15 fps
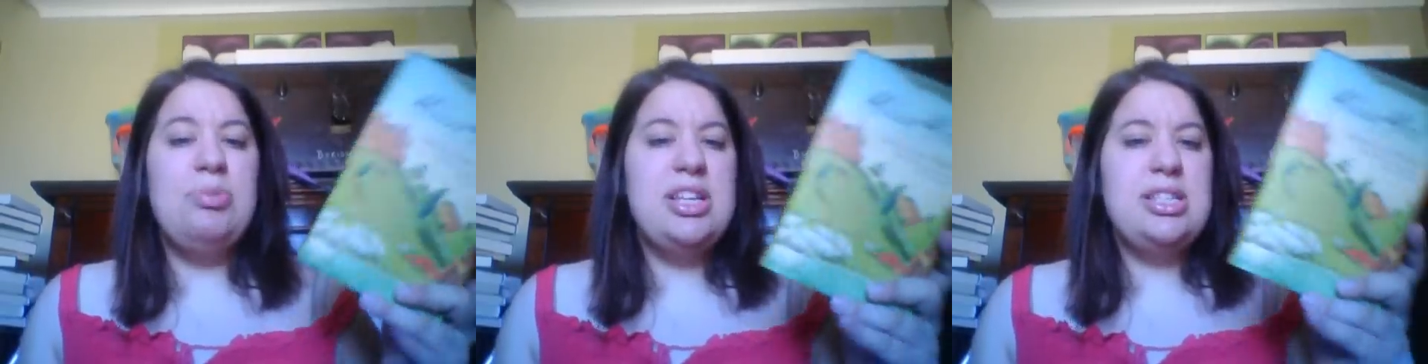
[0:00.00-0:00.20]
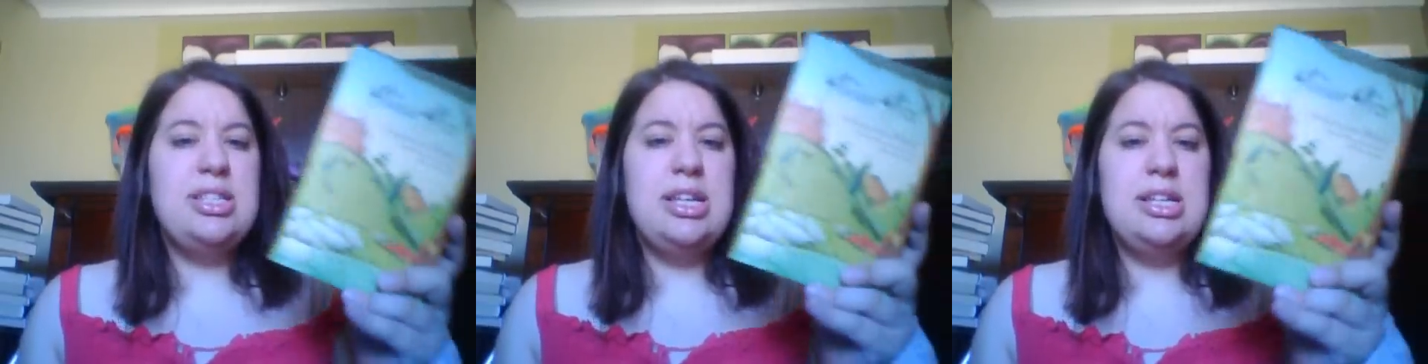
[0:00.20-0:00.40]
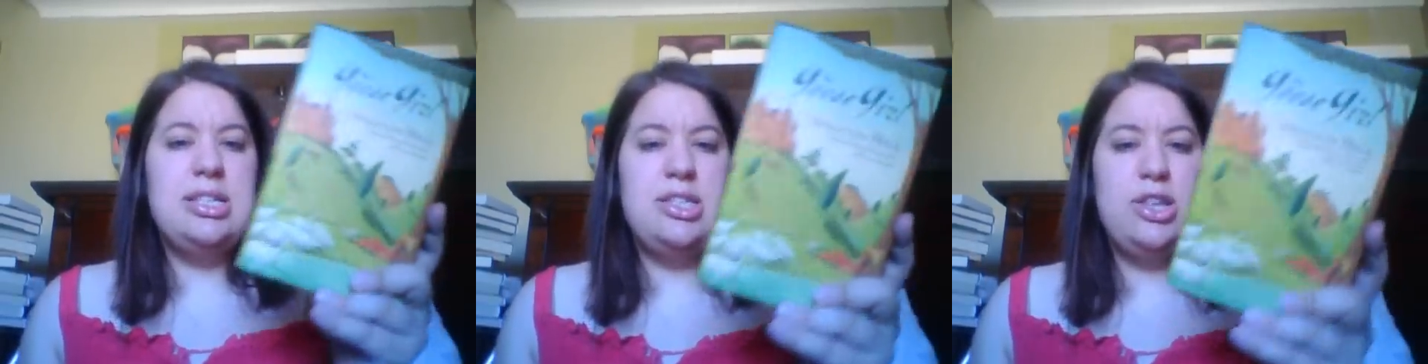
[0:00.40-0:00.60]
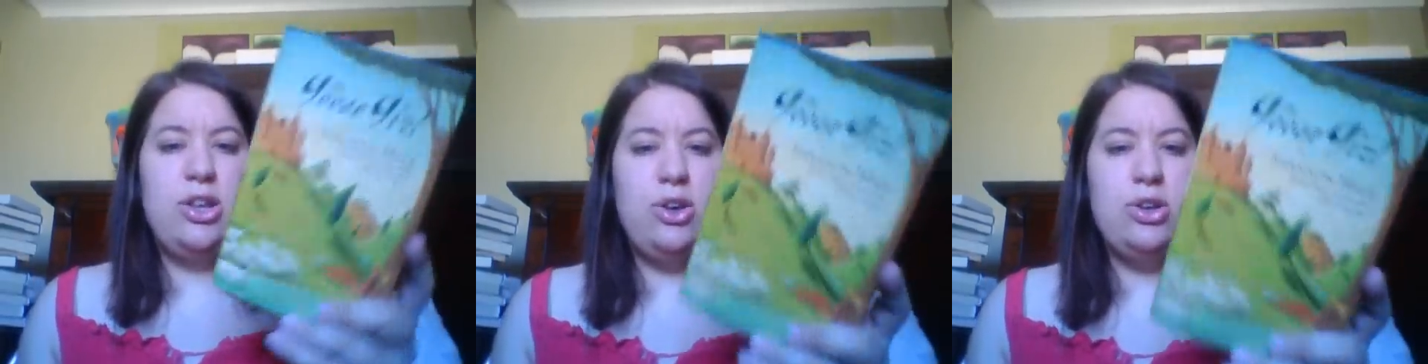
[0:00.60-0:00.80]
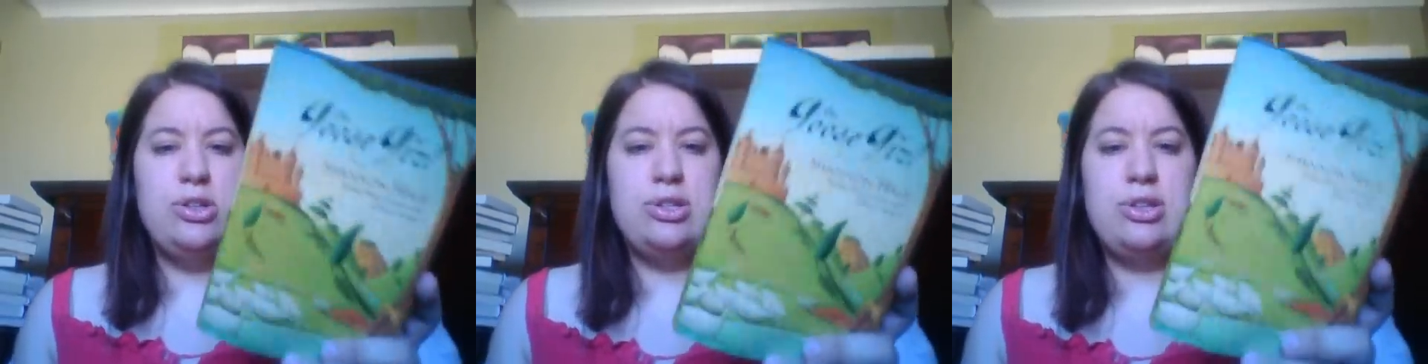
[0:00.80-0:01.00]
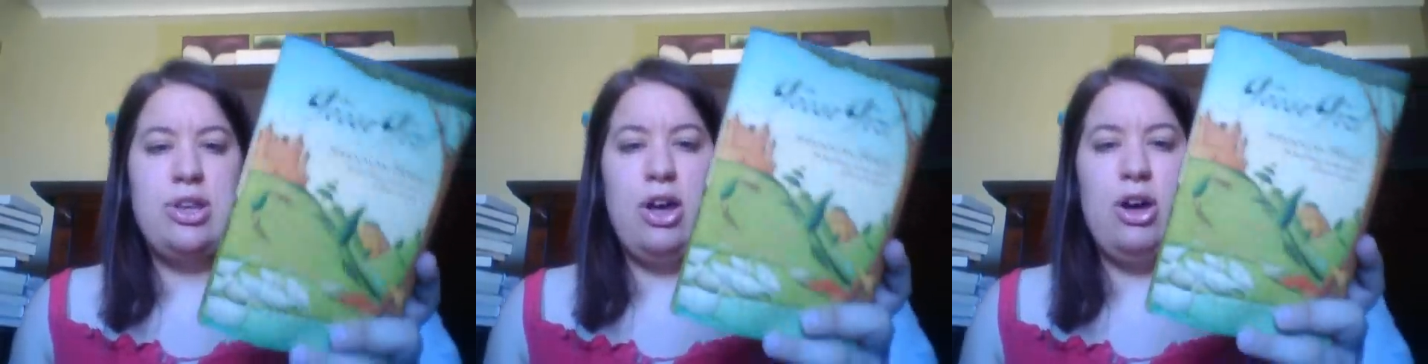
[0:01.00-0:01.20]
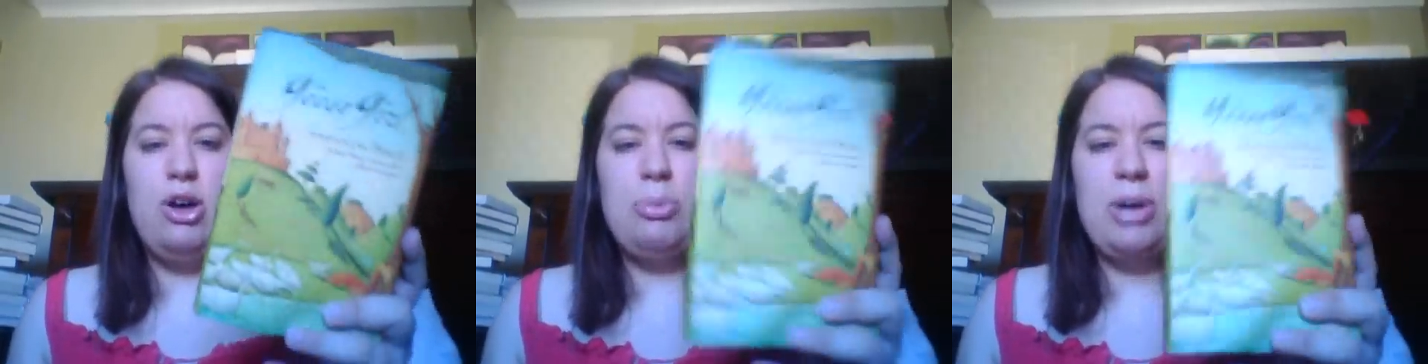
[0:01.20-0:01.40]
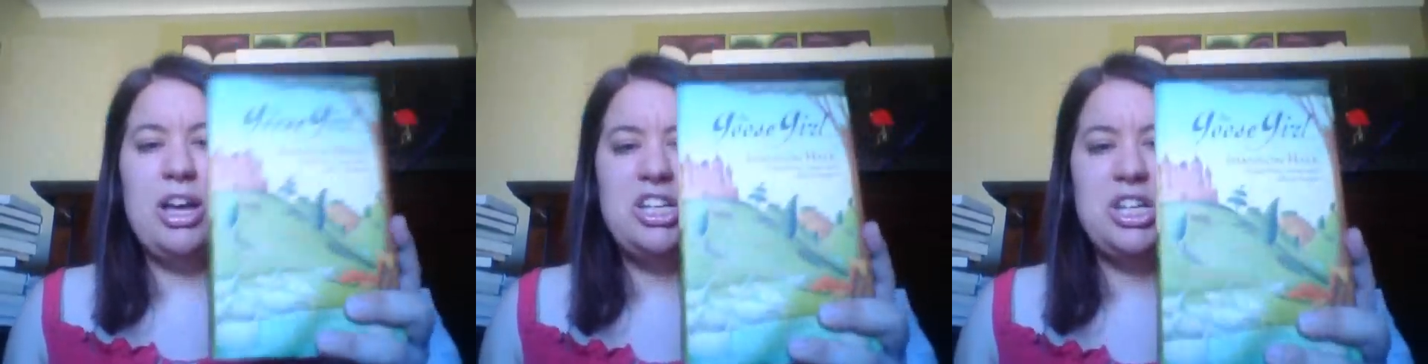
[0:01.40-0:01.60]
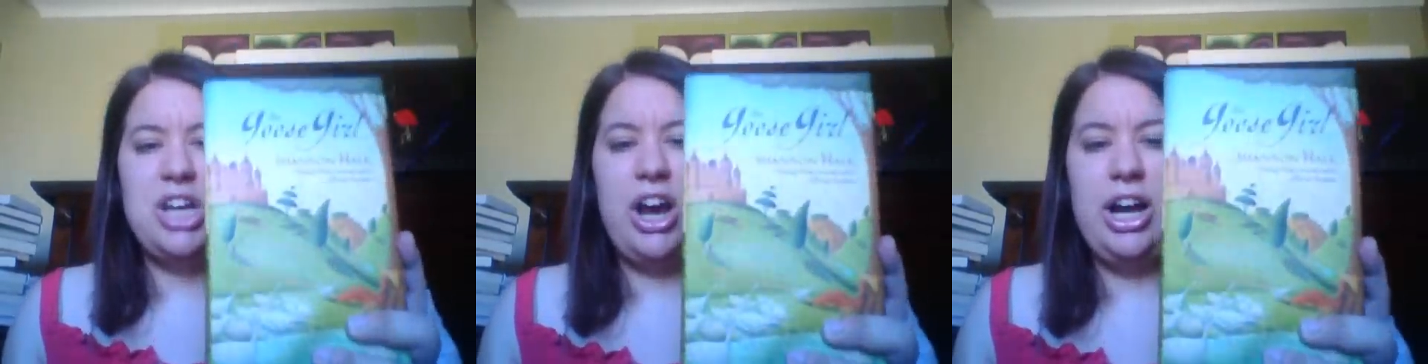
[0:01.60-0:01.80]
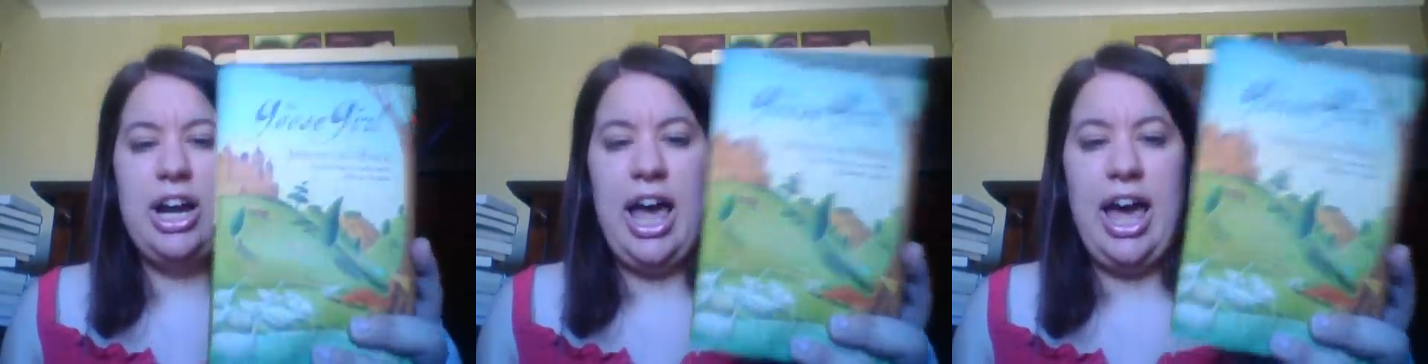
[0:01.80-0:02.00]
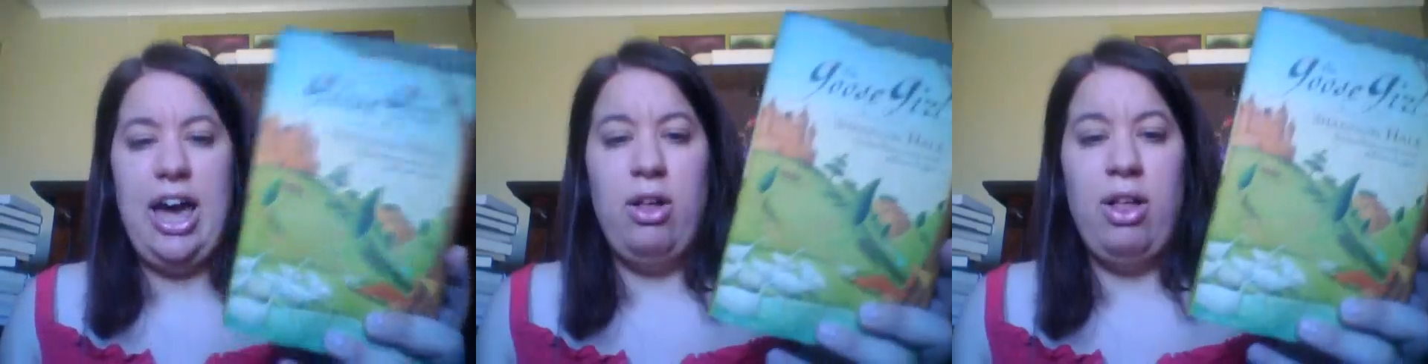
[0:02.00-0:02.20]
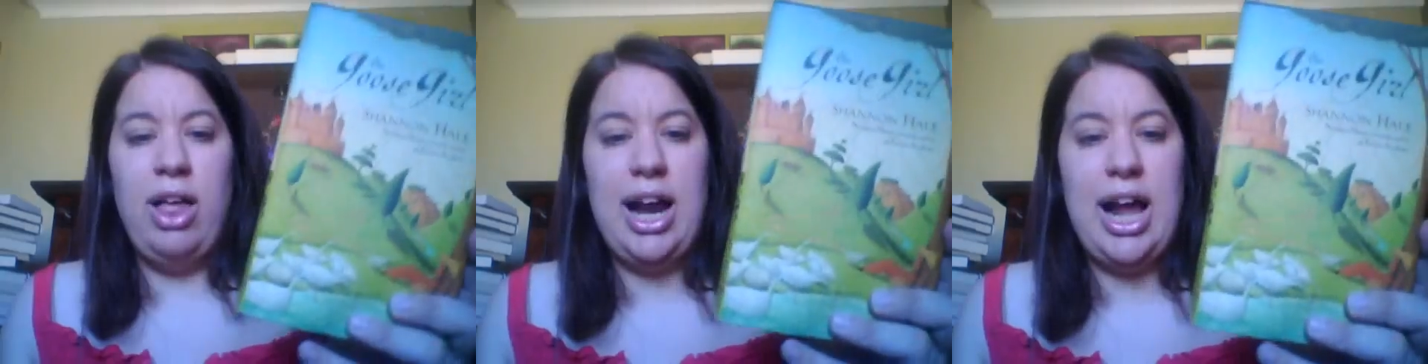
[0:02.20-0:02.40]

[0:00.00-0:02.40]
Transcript: This is The Goose Girl by Sharon Hale,